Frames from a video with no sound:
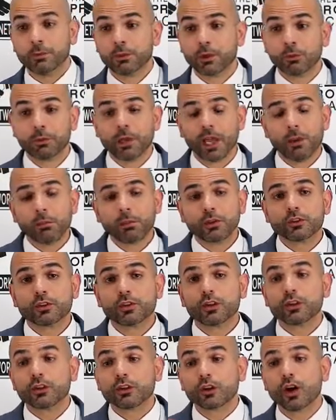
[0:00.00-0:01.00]
you'll be able to
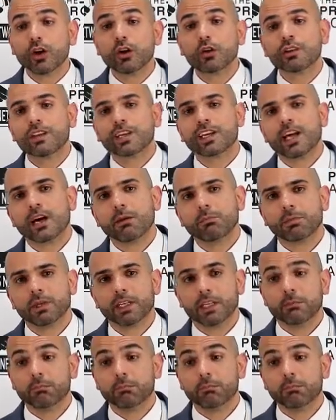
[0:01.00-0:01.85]
grow the company,